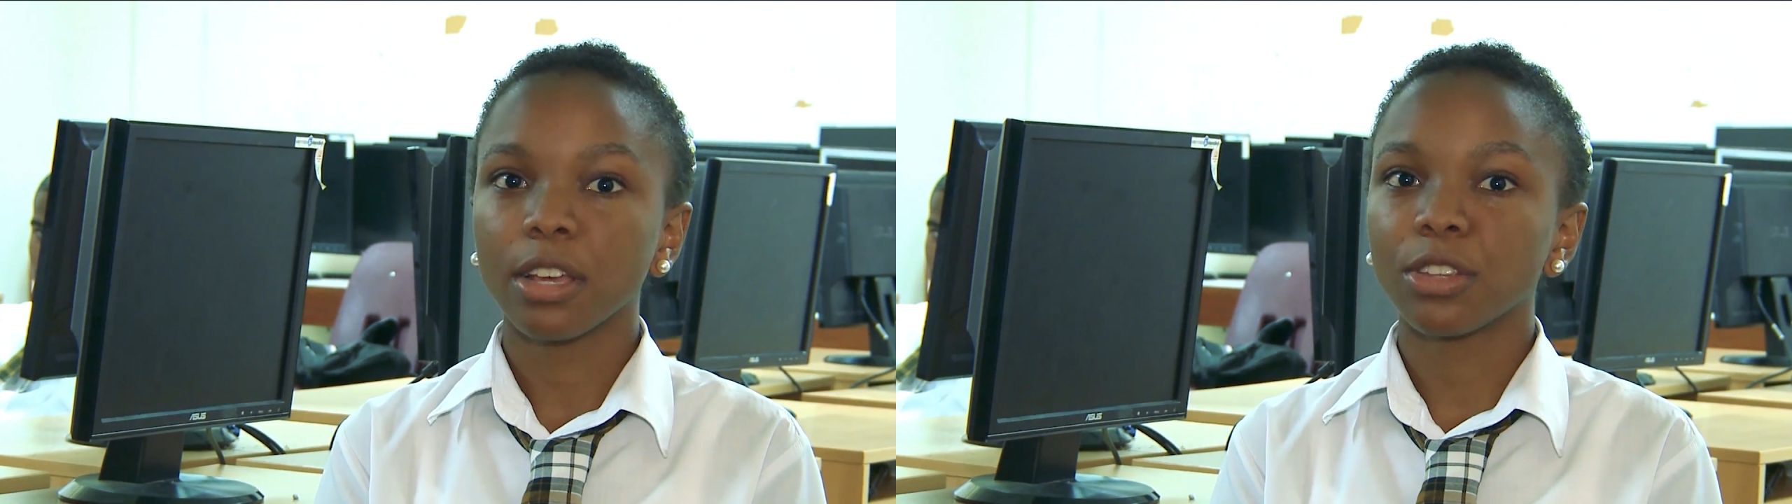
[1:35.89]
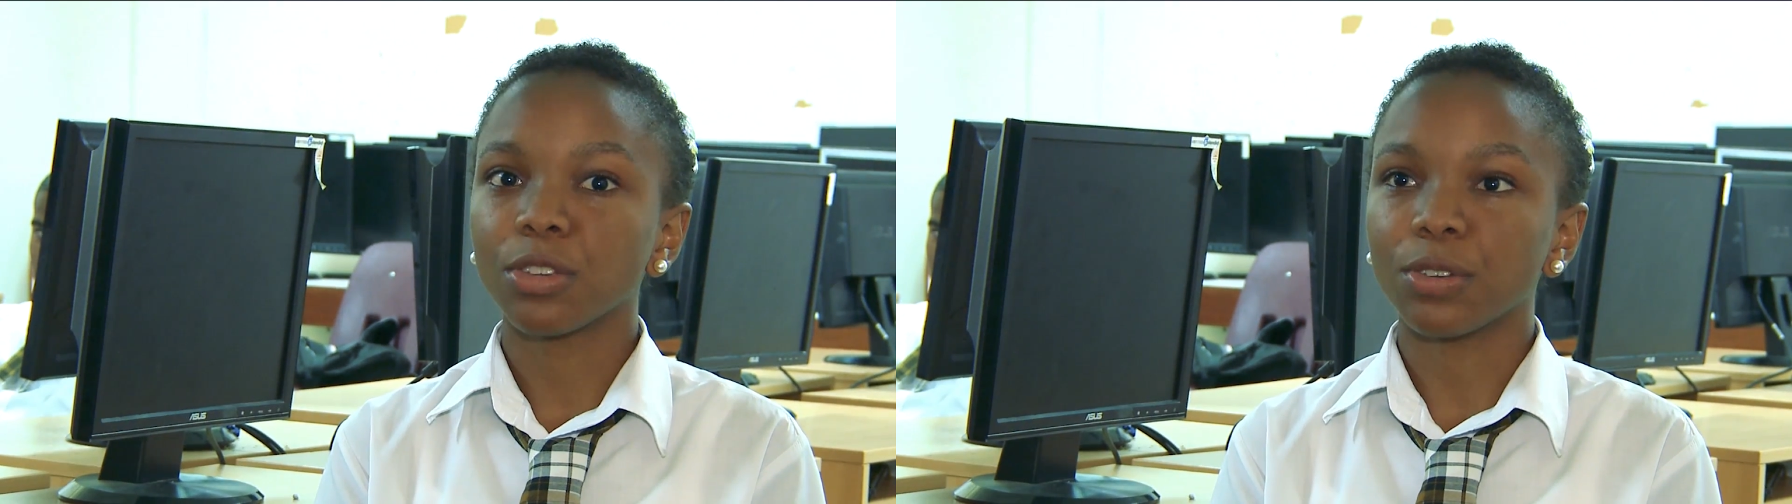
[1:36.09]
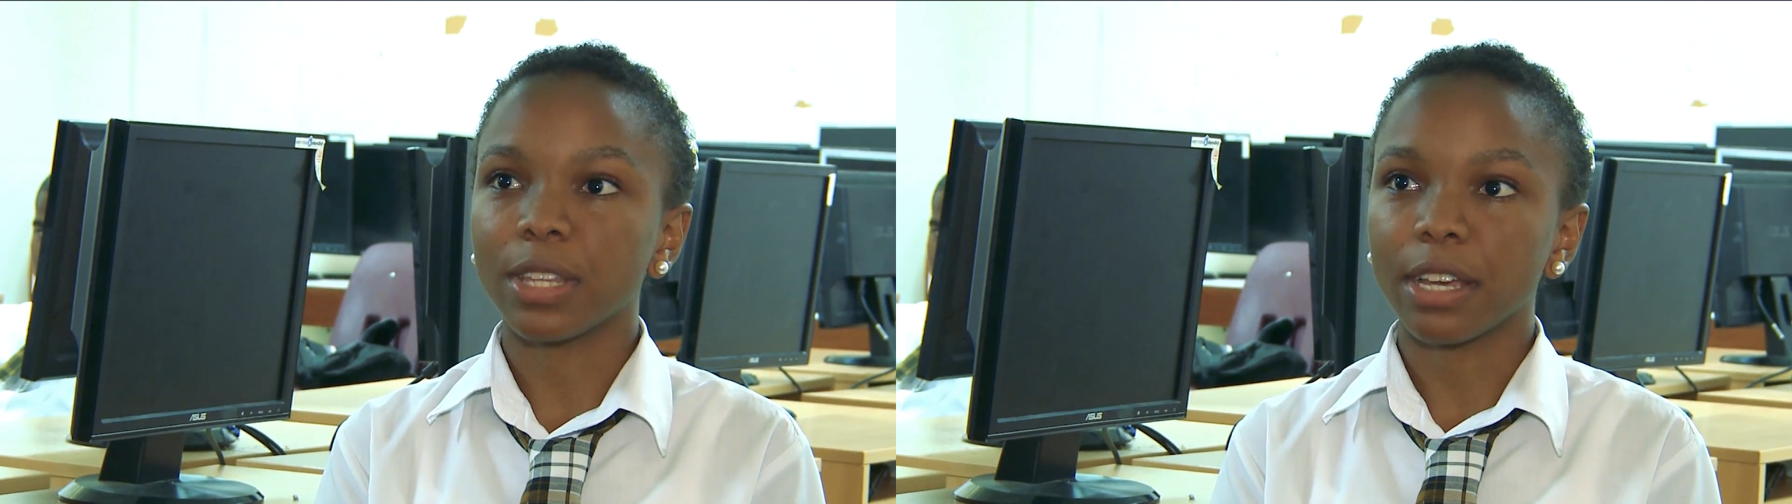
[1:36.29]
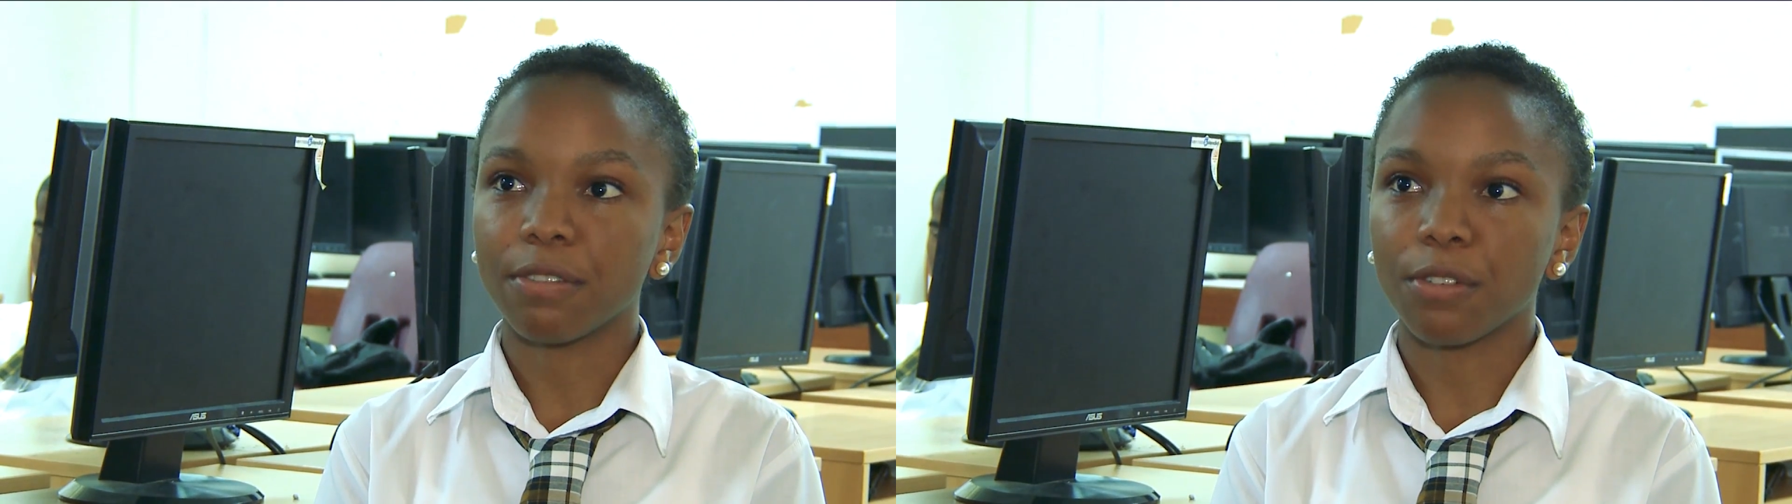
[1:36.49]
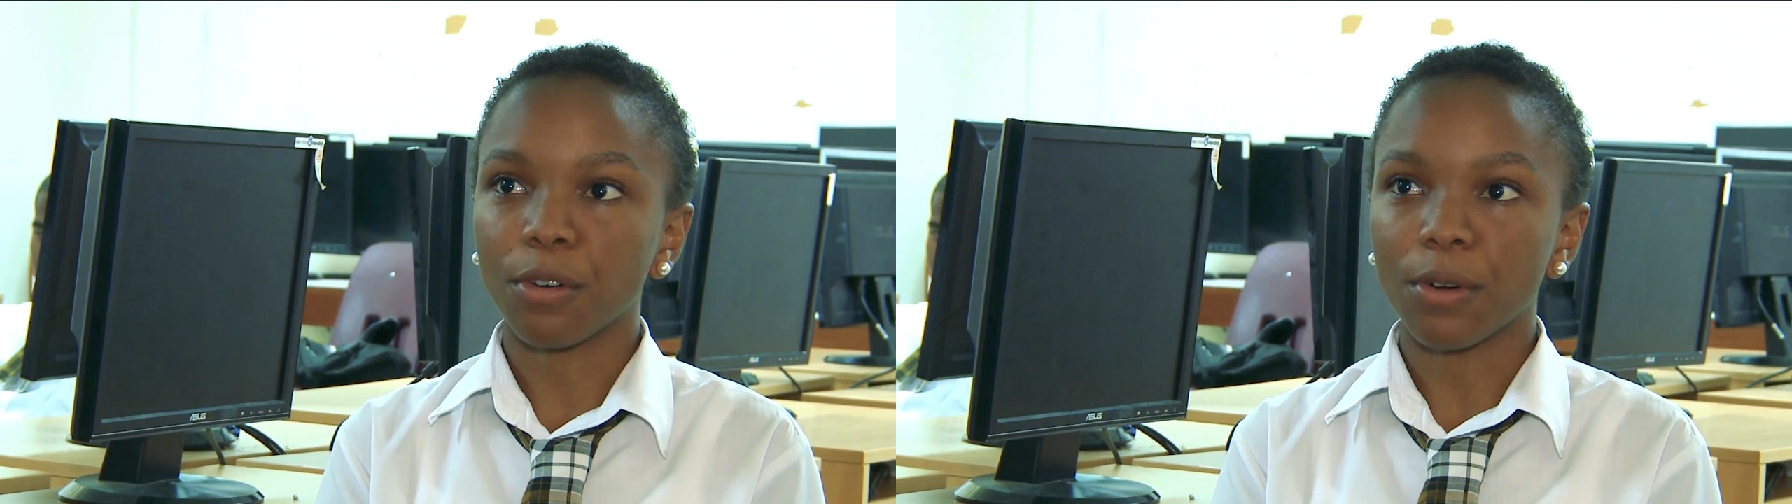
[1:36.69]
so
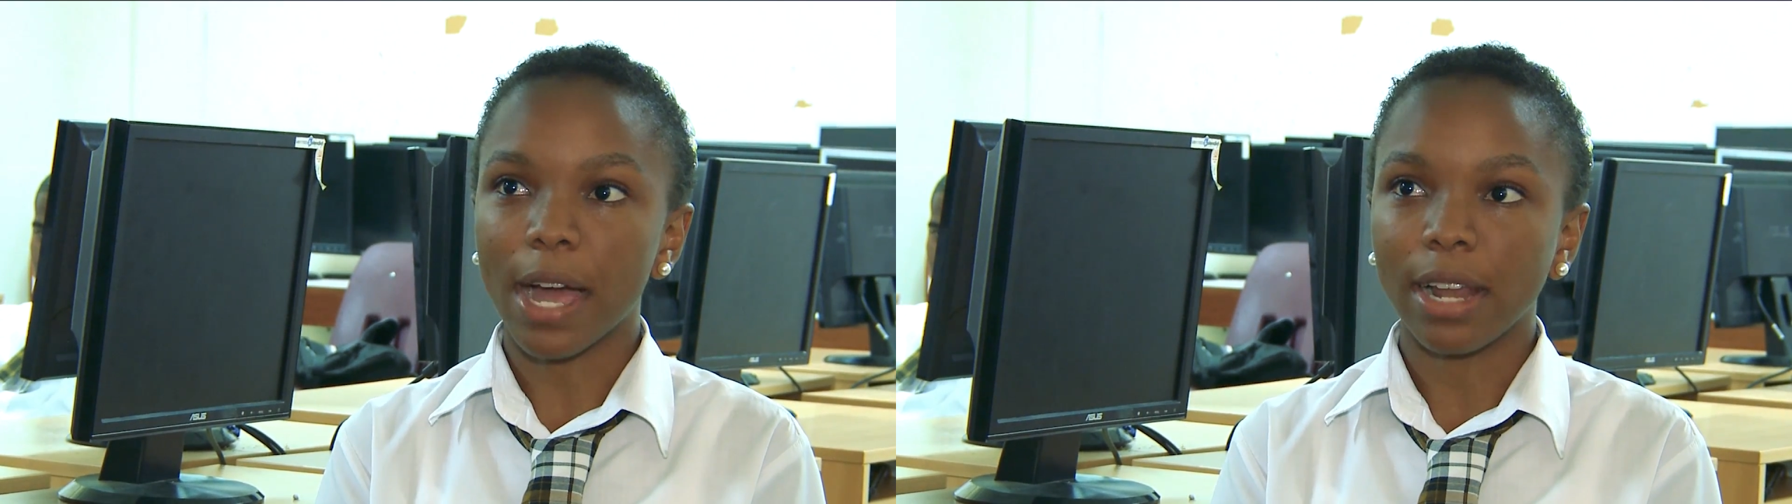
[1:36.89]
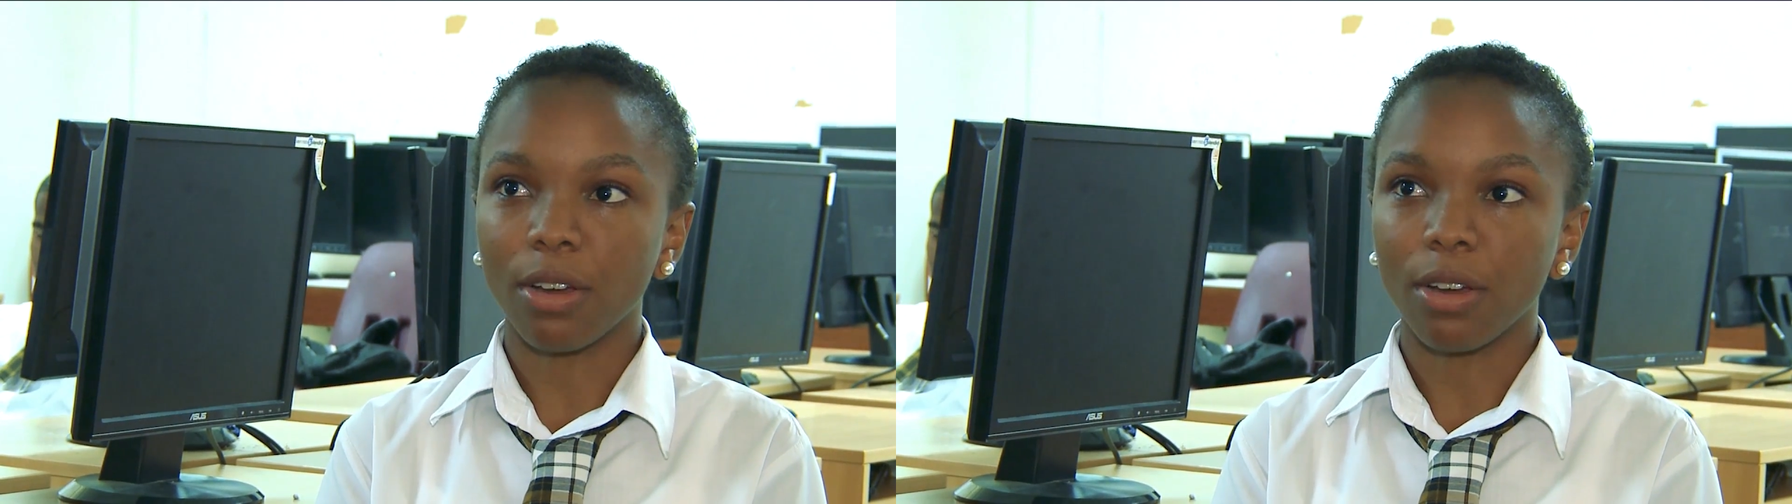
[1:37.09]
therefore I